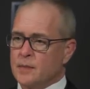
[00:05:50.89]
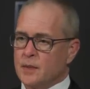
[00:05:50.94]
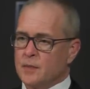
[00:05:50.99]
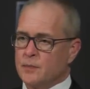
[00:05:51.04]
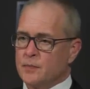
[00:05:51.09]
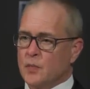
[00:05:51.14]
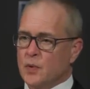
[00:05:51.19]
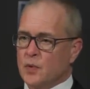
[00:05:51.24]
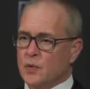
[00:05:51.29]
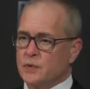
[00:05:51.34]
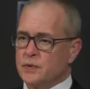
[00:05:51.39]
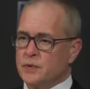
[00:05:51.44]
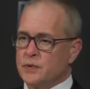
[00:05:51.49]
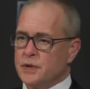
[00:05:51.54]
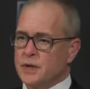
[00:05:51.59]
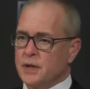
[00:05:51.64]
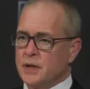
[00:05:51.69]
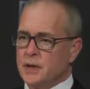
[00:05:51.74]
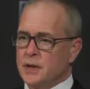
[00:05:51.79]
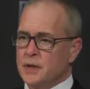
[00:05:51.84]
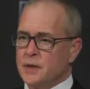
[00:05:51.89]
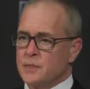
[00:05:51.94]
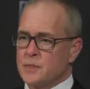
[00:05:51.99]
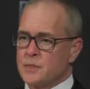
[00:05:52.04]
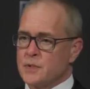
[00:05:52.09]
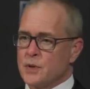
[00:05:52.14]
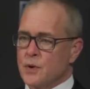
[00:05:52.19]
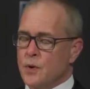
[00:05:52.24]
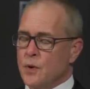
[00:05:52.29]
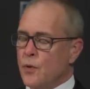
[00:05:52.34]
that both
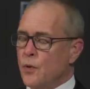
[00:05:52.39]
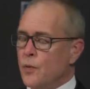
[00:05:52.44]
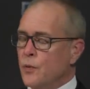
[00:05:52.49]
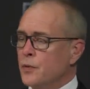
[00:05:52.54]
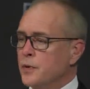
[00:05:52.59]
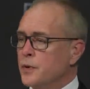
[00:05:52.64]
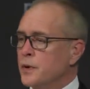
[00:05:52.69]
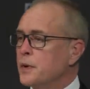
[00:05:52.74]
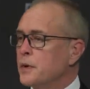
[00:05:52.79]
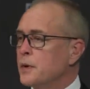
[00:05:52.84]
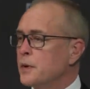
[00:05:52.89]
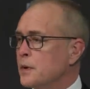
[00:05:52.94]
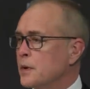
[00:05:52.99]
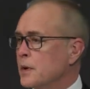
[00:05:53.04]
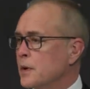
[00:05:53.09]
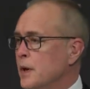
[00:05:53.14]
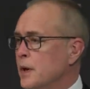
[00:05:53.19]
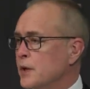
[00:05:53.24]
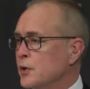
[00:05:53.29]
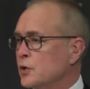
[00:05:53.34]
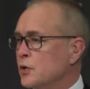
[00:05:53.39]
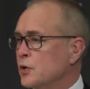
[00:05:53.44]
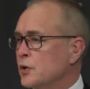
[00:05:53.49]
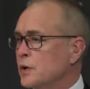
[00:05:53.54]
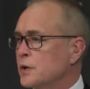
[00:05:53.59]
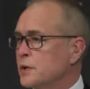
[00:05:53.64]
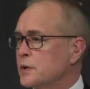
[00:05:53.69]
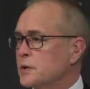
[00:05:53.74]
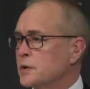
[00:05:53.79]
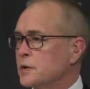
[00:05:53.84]
teams owned and
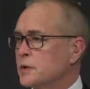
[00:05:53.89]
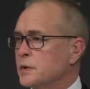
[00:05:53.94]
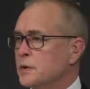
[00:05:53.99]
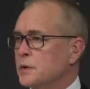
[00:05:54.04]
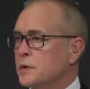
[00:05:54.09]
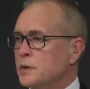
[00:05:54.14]
looked